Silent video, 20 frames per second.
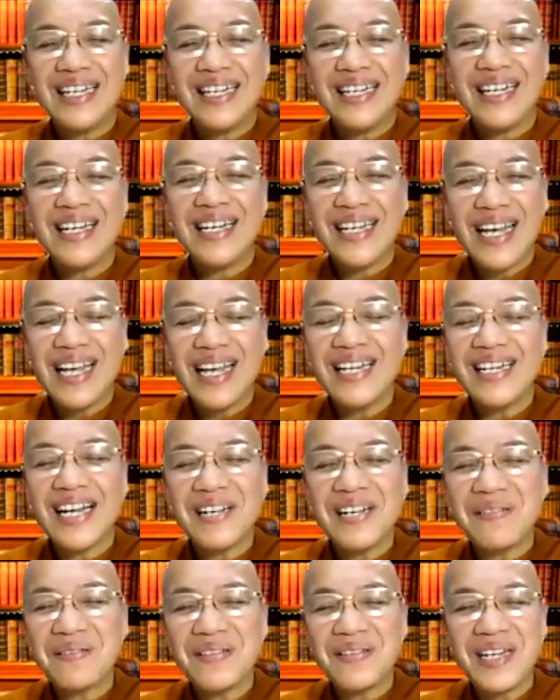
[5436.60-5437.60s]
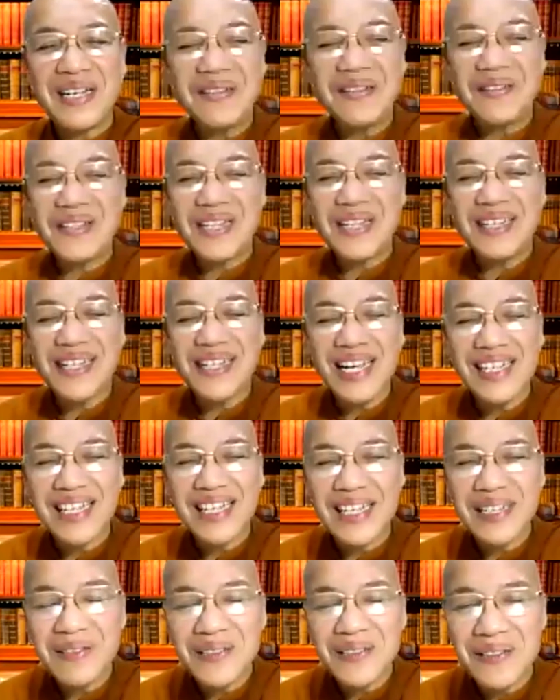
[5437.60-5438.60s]
And again, I would like to say
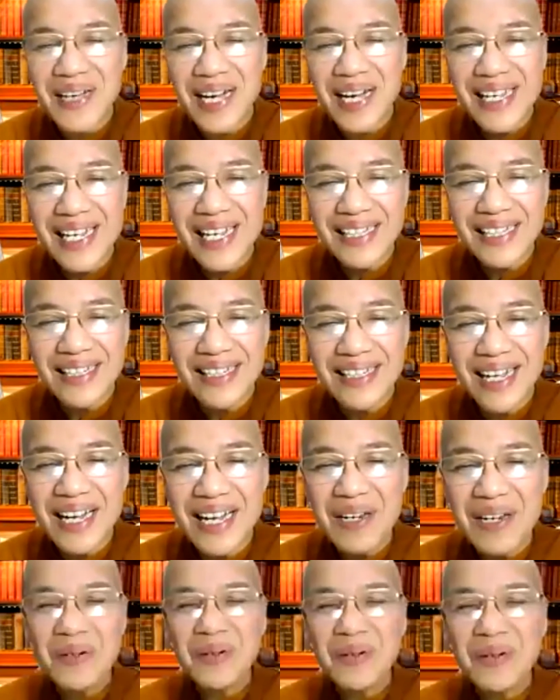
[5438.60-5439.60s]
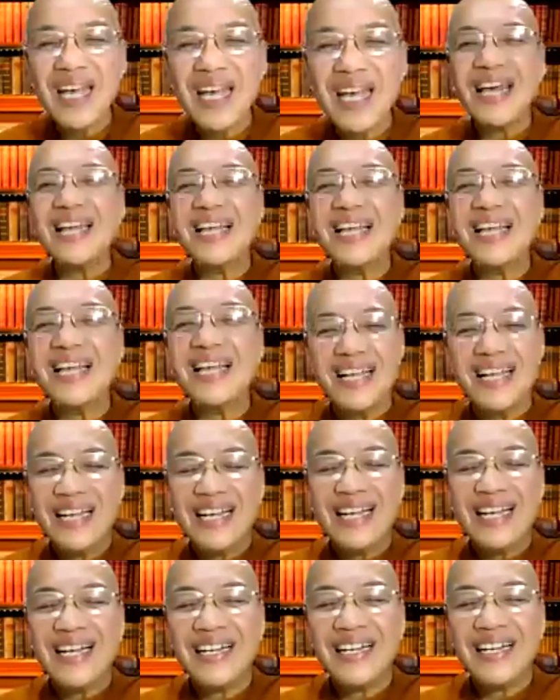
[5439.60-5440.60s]
thank you to Ayatata Loka,
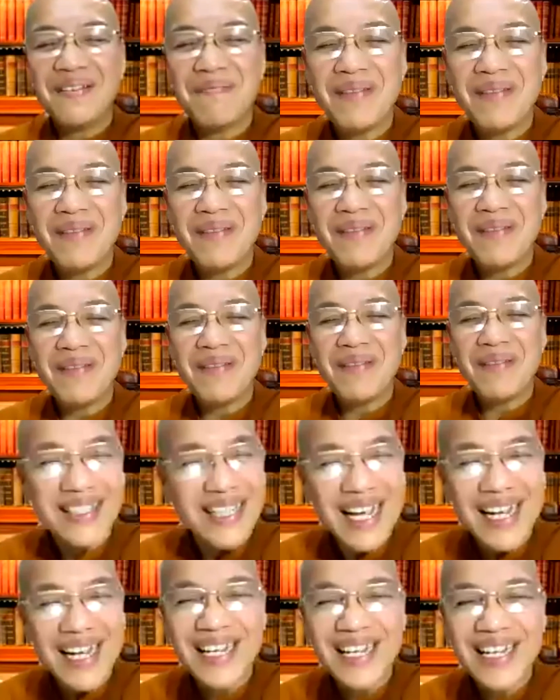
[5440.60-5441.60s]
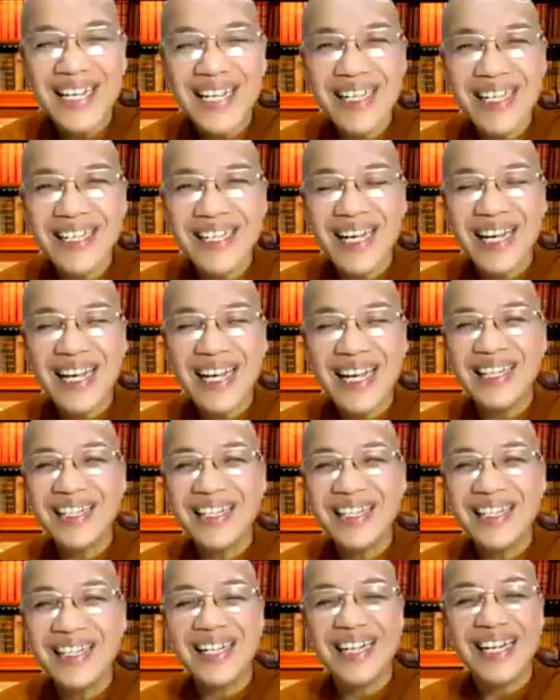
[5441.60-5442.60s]
uh, my uh, senior
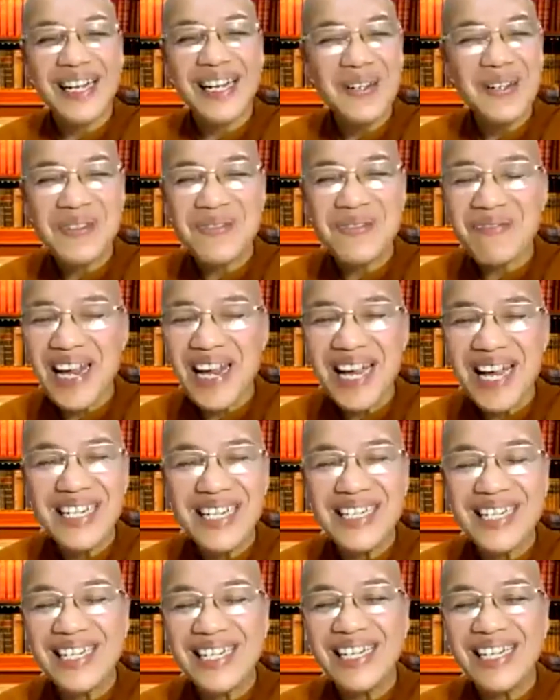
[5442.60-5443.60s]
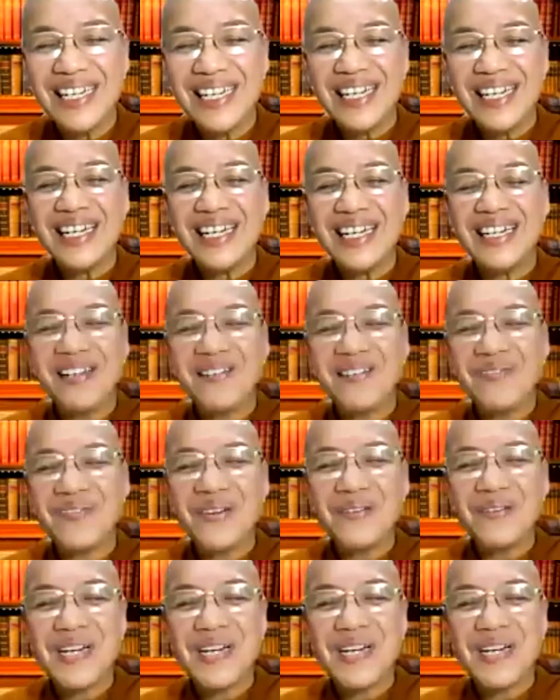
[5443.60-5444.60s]
and close friend
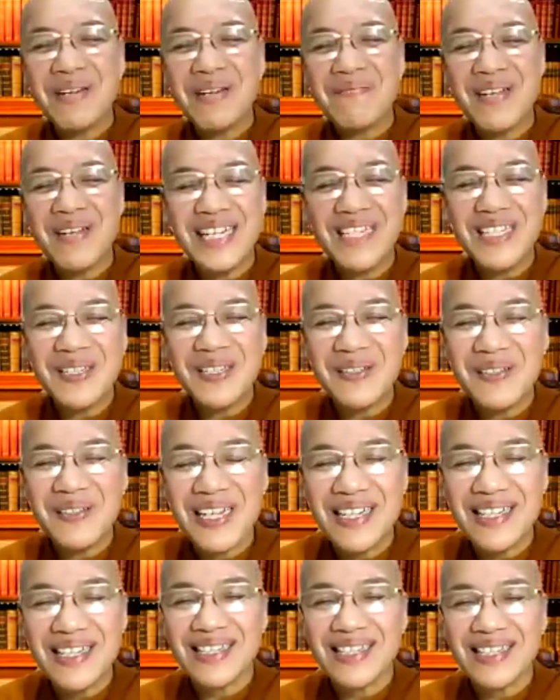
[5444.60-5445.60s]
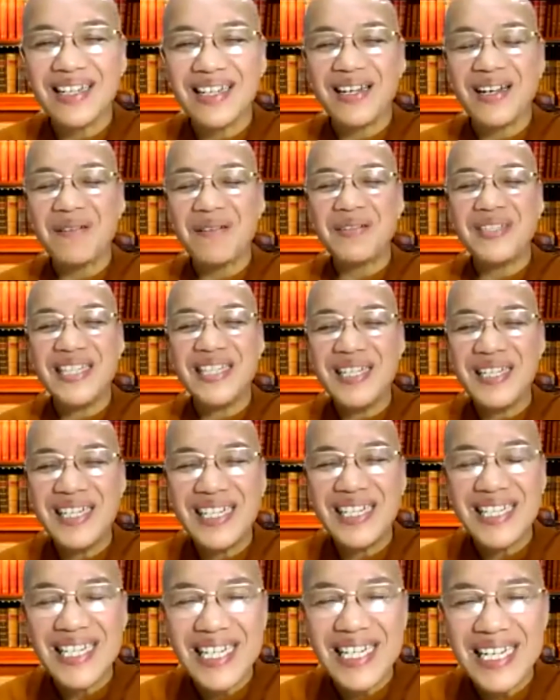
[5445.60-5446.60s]
for bringing me to this
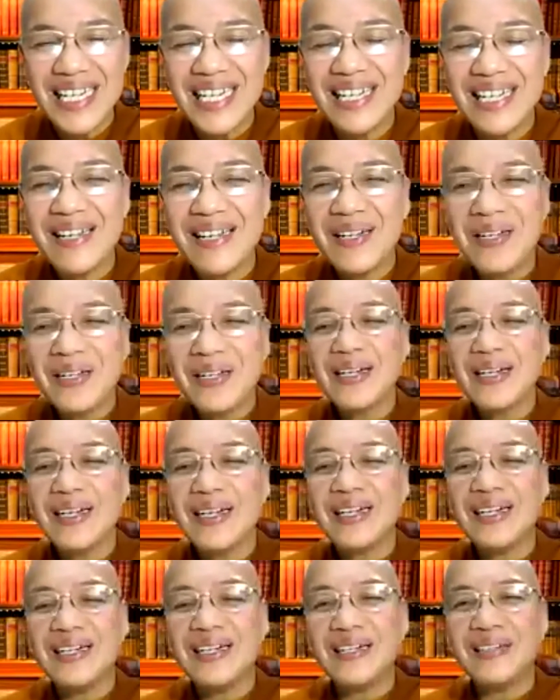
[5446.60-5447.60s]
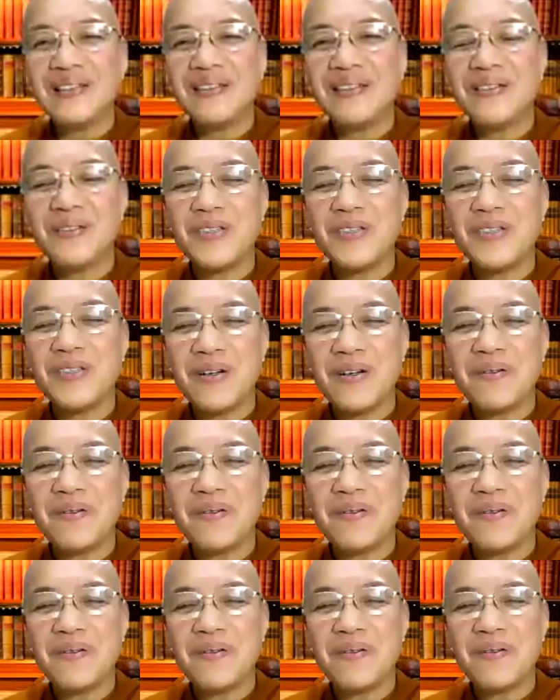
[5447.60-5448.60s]
opportunity uh, to talk
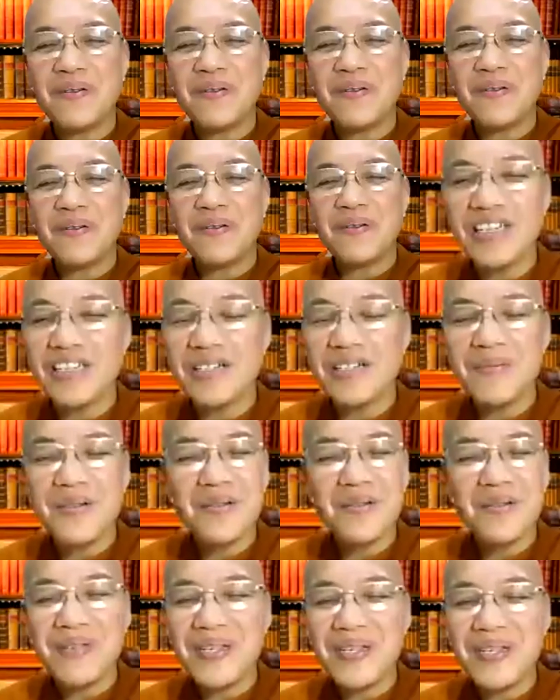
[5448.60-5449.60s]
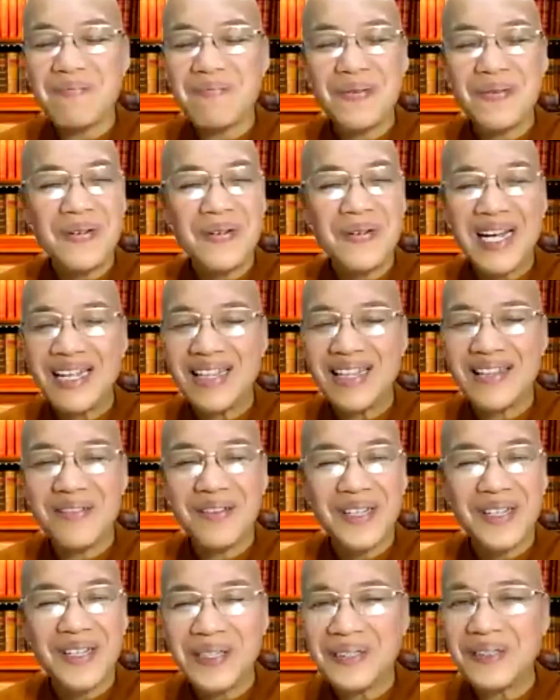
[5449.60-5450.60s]
with uh, knowledgeable people like
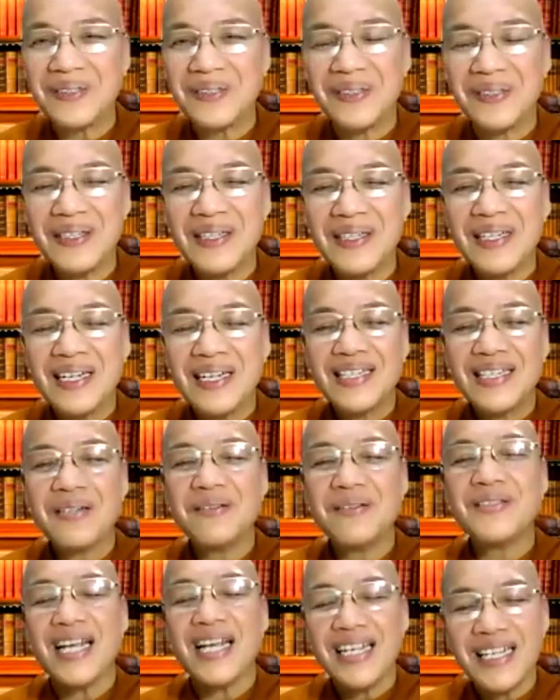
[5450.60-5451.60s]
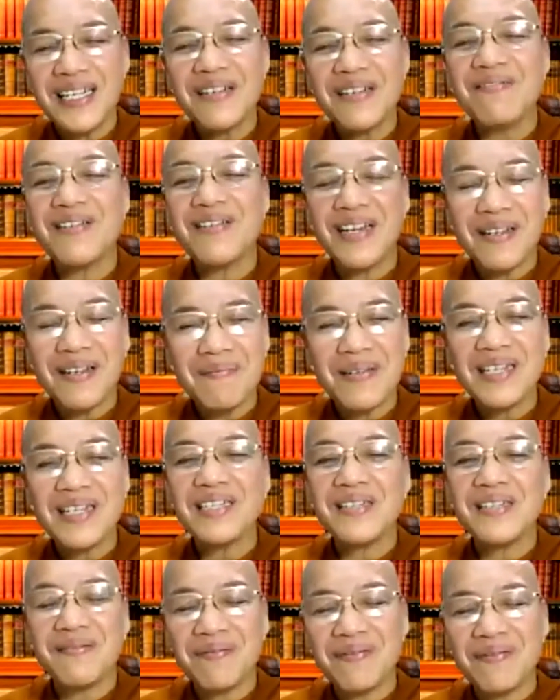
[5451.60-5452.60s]
you. So thank you very
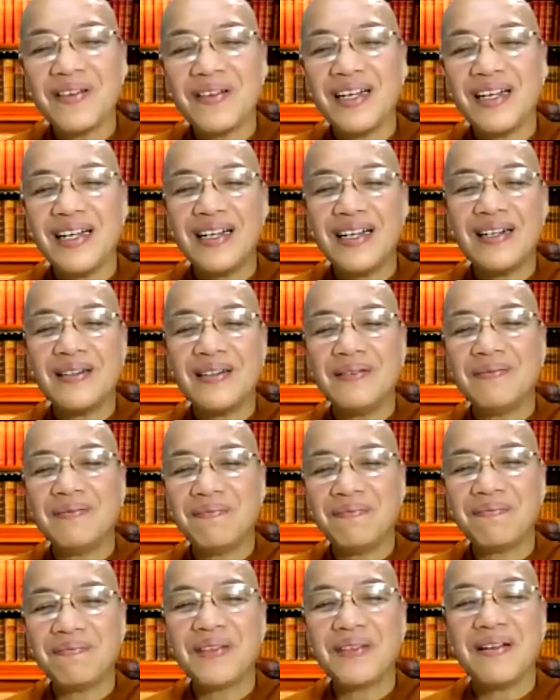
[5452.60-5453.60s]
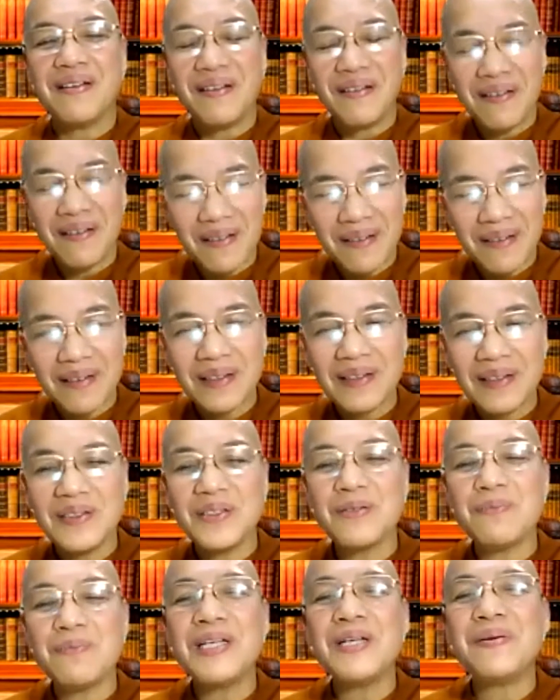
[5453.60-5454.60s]
much um,
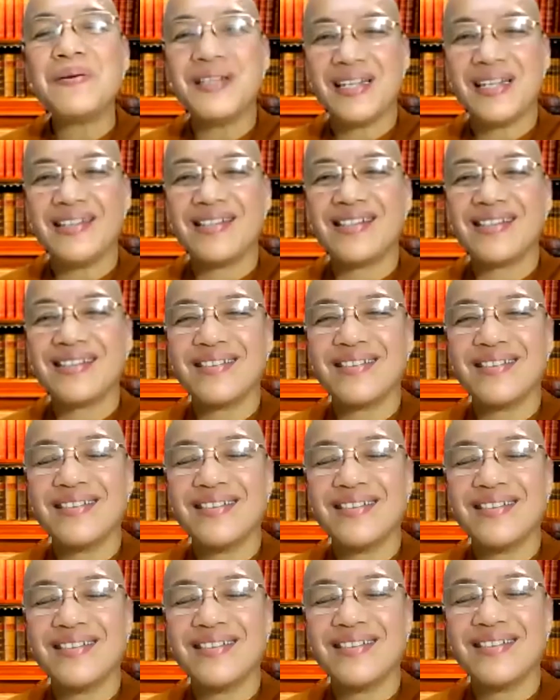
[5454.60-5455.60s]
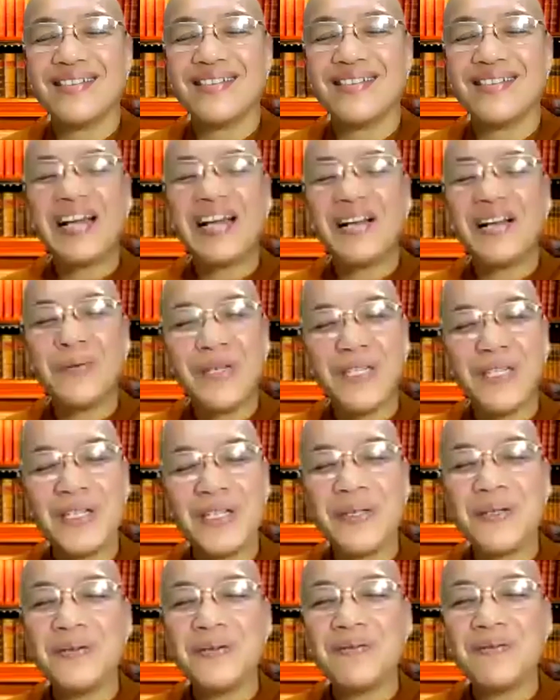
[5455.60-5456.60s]
to be with us. And I
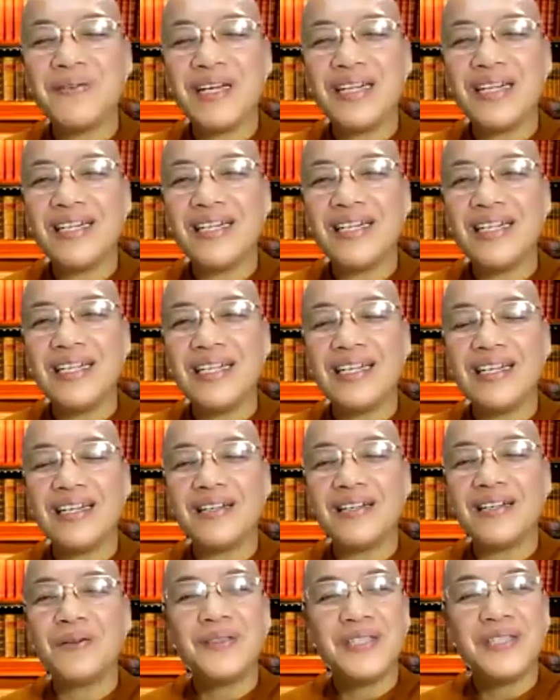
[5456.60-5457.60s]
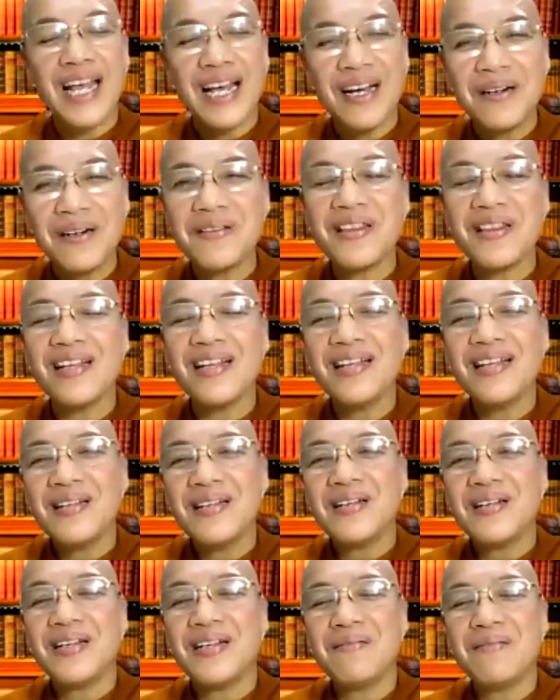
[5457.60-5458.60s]
wish you very uh, good health
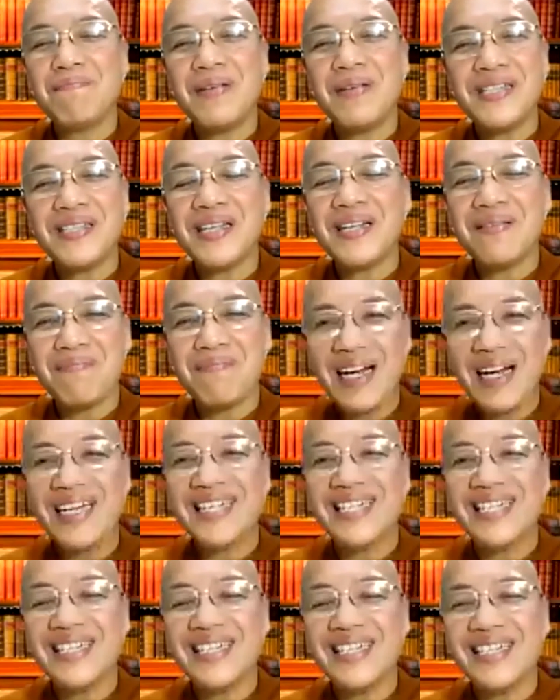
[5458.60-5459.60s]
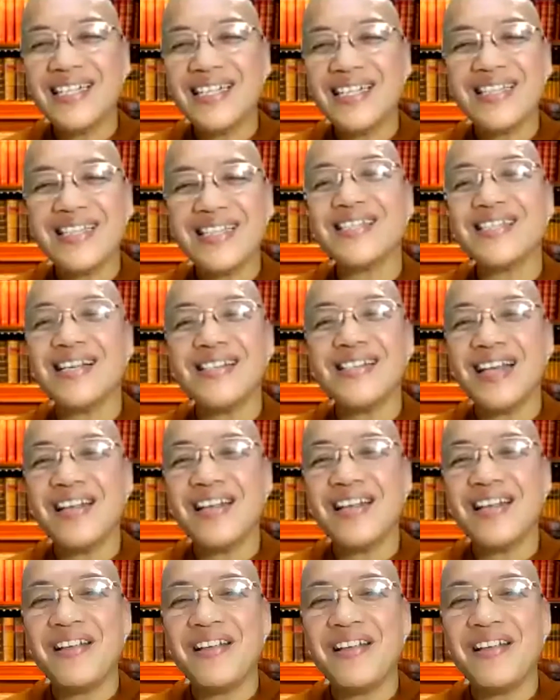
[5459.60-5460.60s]
and peace in mind and success in
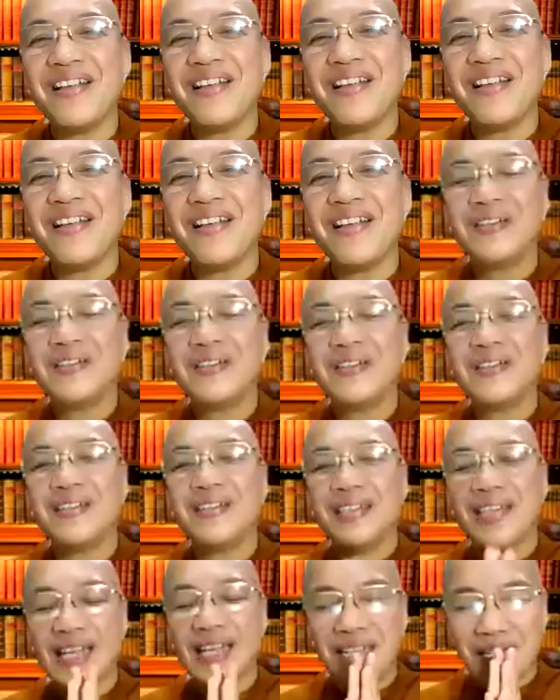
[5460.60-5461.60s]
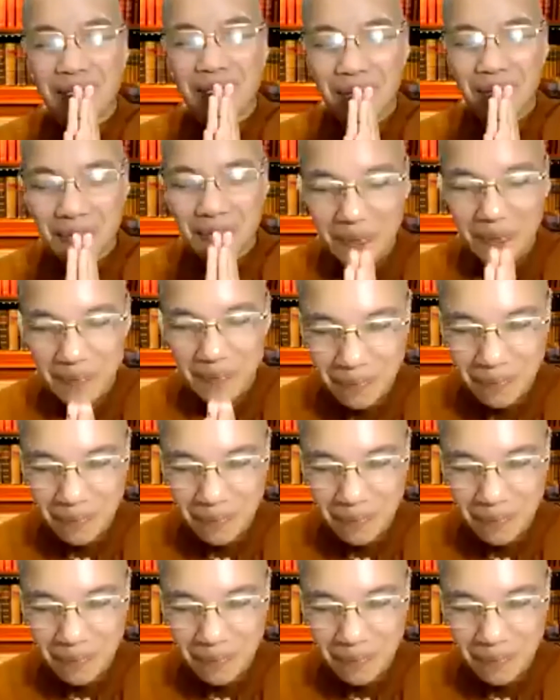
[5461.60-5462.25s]
your life. Thank you.